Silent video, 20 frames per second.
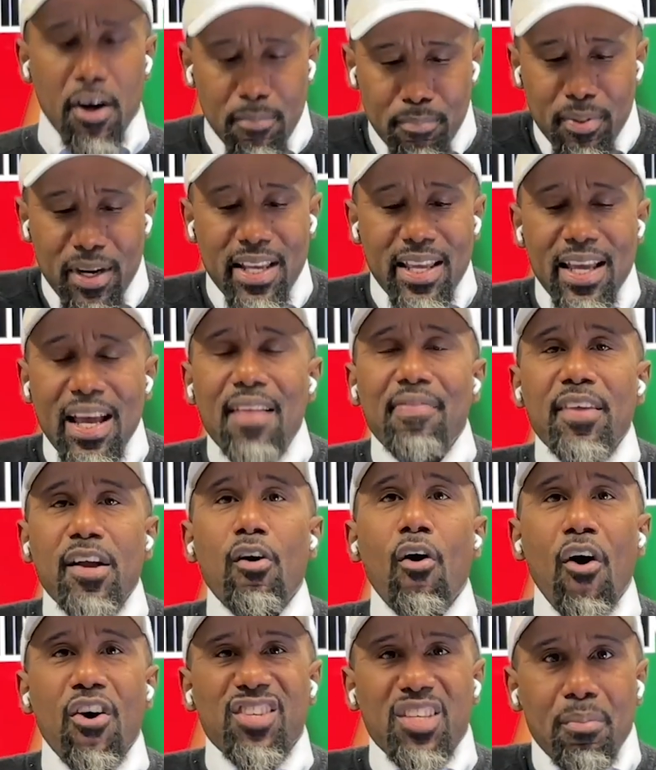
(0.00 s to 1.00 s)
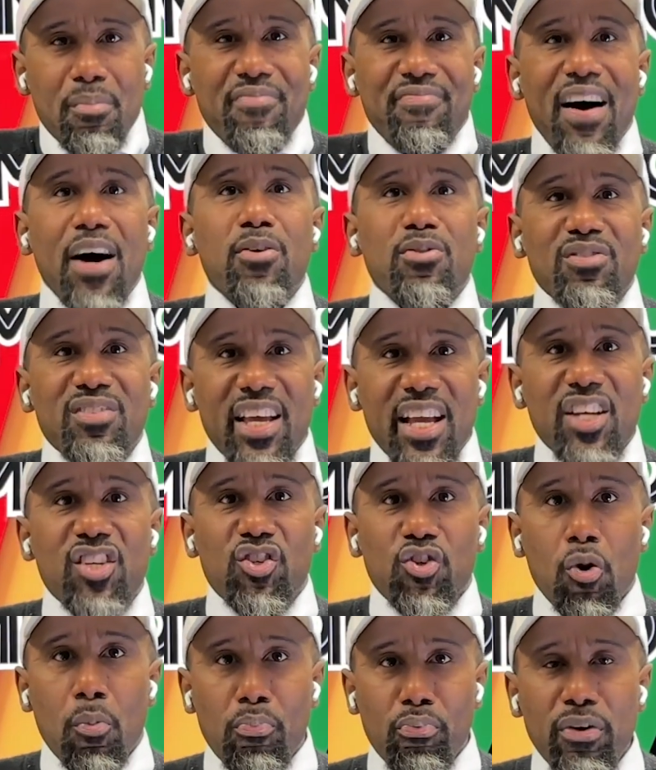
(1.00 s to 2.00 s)
But yet, there are some
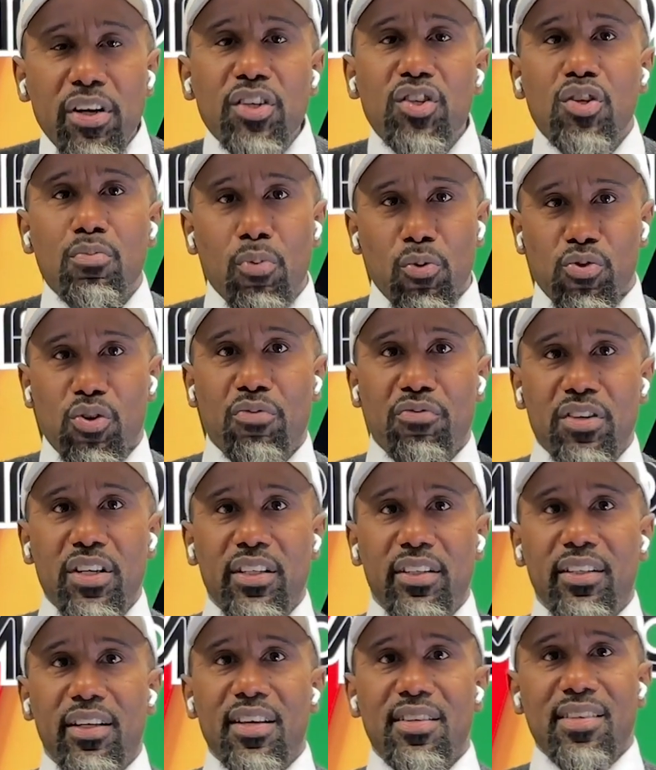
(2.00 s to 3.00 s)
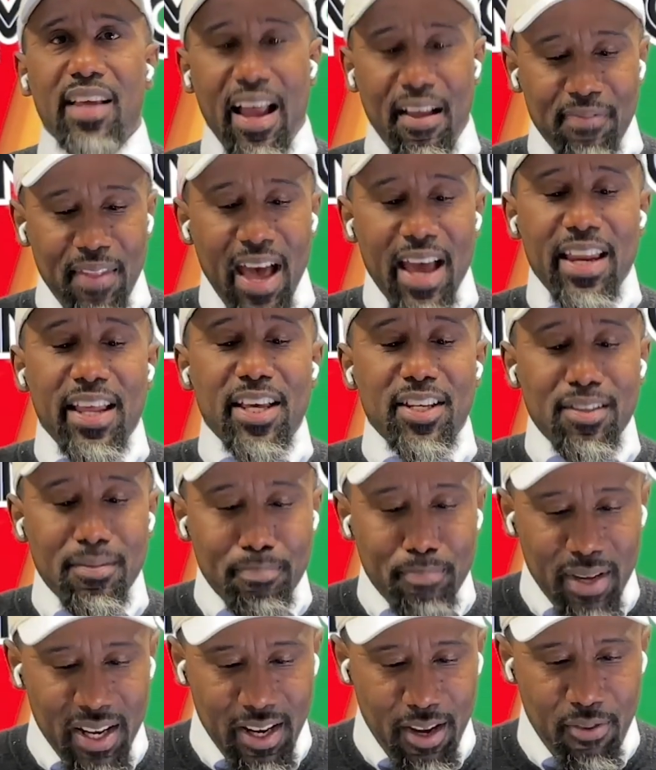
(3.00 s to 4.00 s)
foundational principles of goodness, and that is
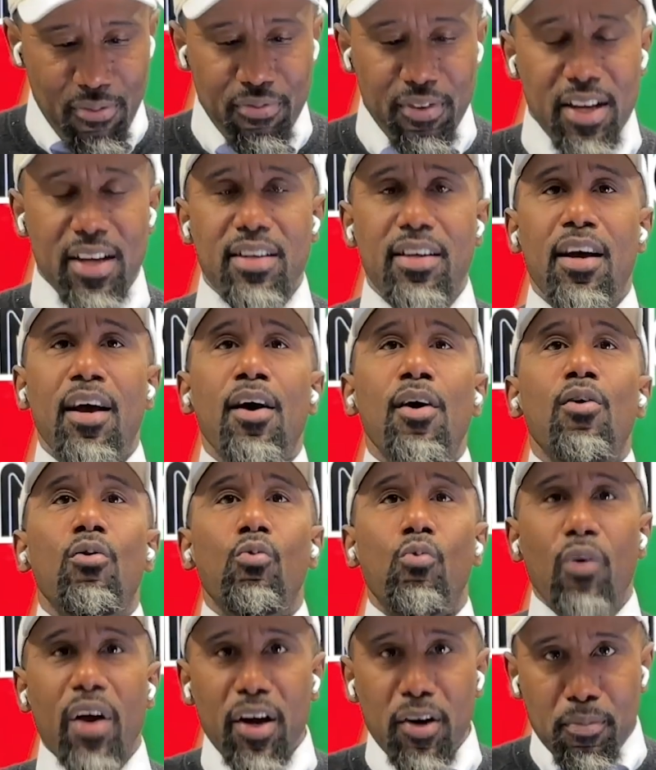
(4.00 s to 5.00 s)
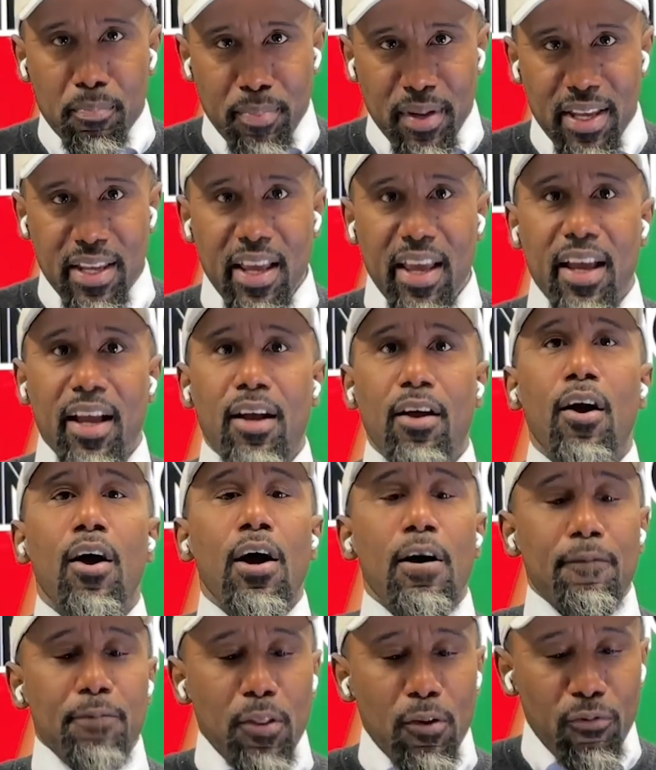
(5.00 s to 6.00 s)
benefit, well being,
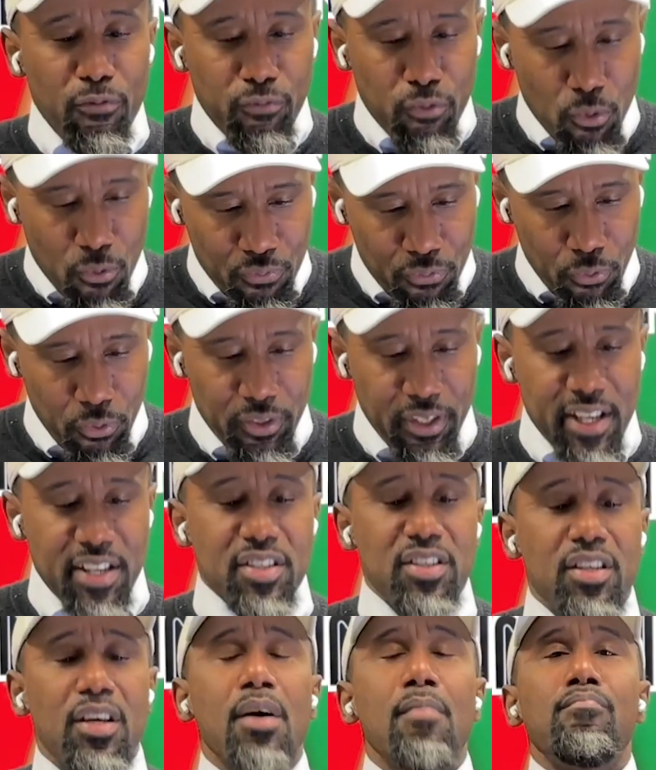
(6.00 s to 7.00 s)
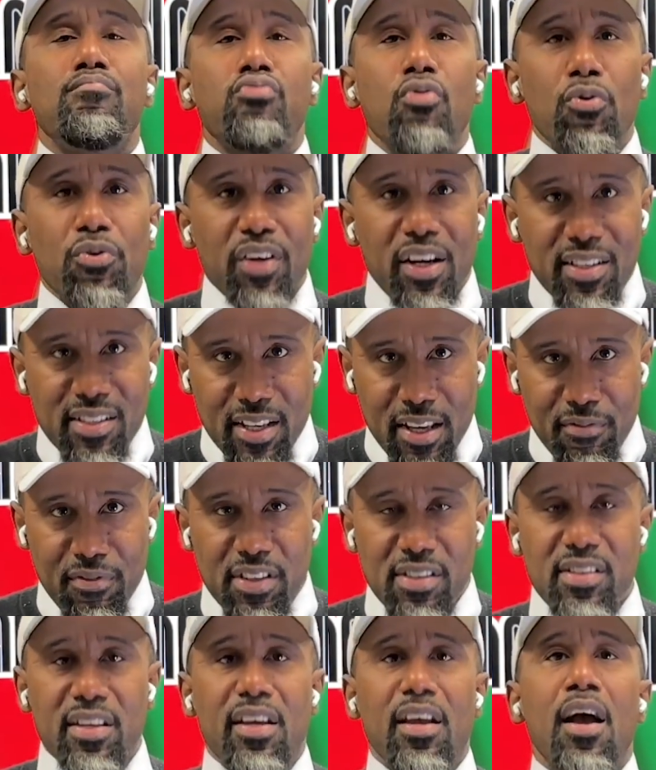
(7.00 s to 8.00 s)
fruitfulness,
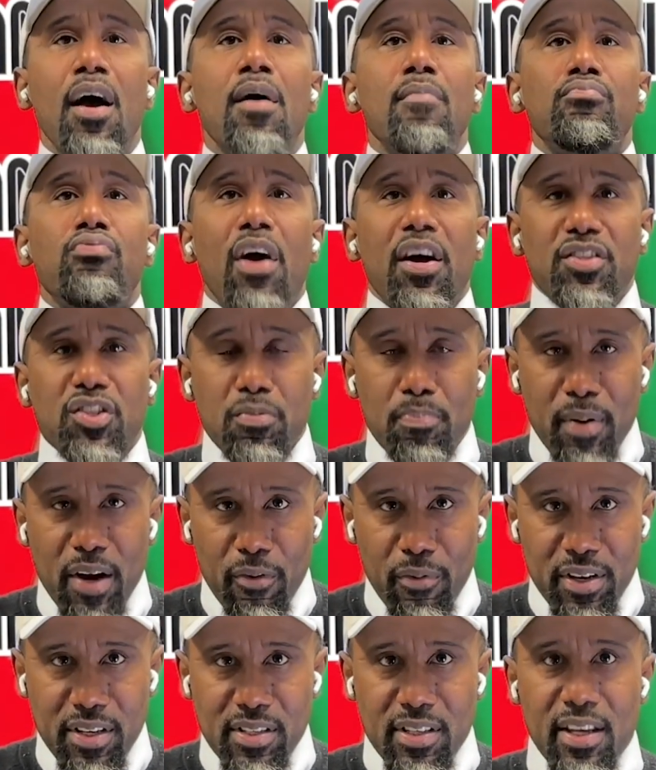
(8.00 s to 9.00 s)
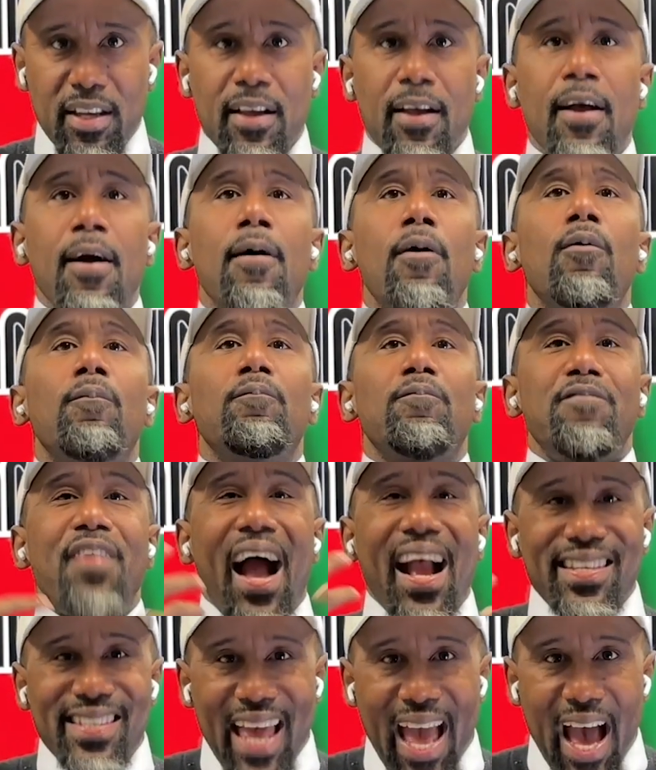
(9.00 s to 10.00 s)
productivity, prosperity,
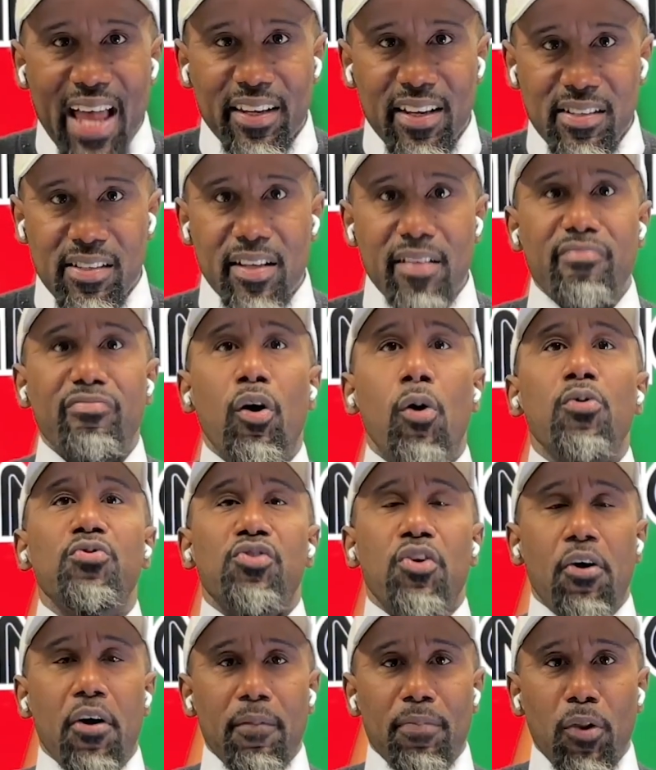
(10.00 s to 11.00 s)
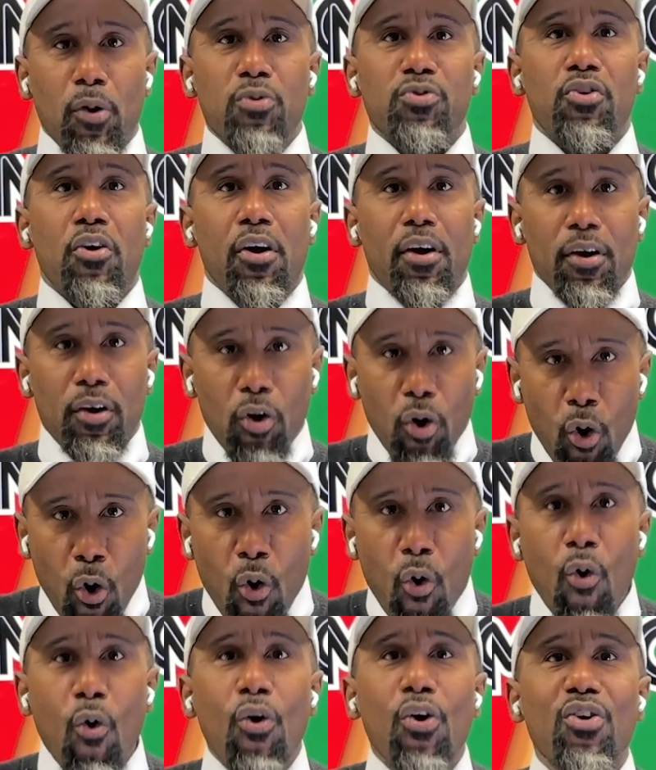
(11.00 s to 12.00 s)
vitality. Those are those are
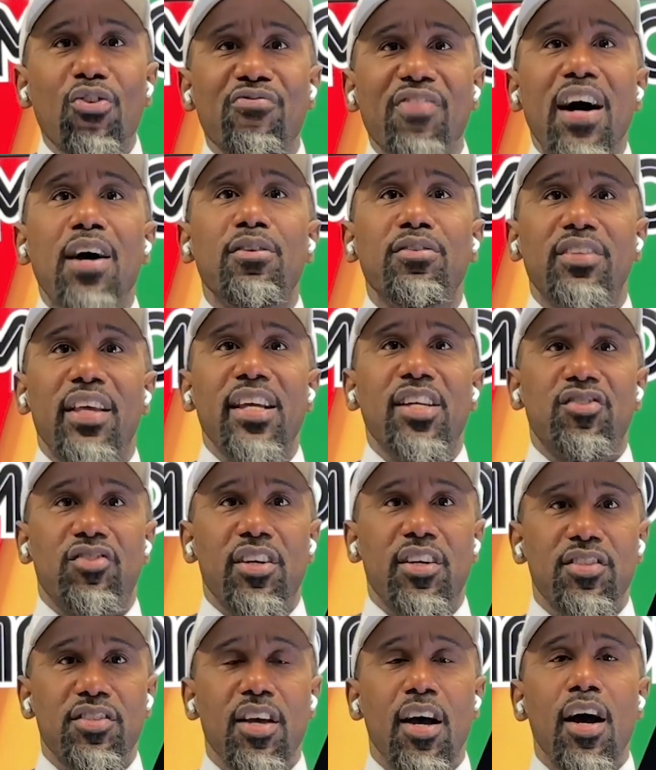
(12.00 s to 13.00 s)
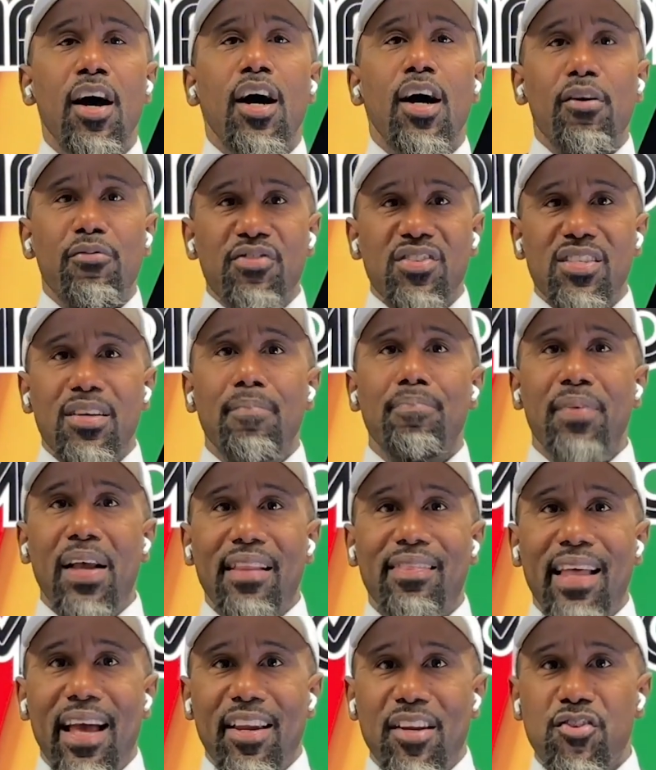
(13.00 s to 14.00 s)
core foundations of
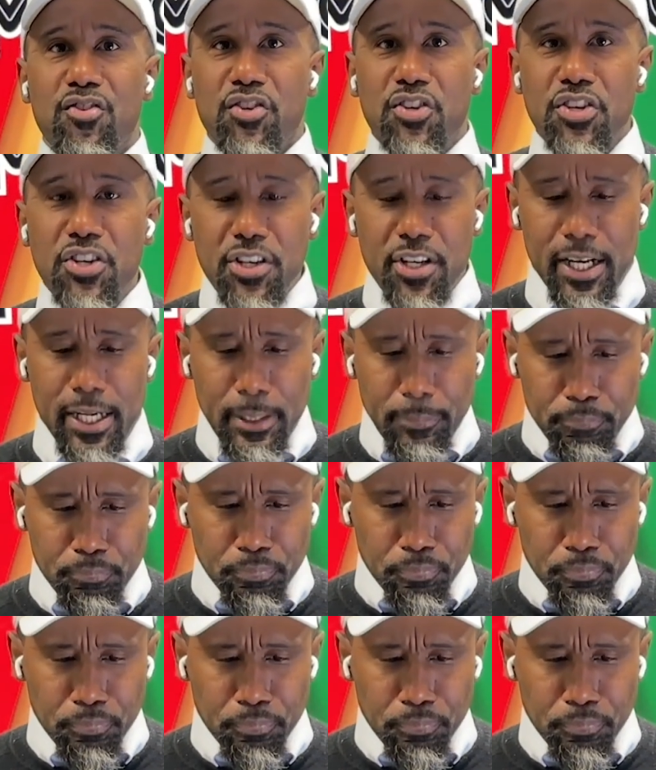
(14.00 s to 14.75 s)
something that is good.